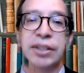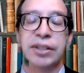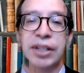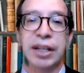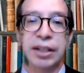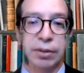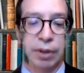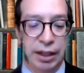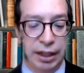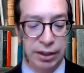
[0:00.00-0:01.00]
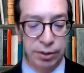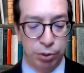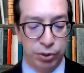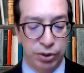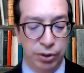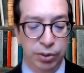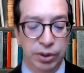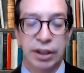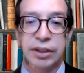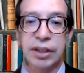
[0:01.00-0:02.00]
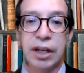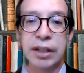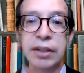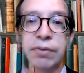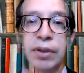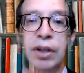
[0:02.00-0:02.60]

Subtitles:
is that it has pursued this kind of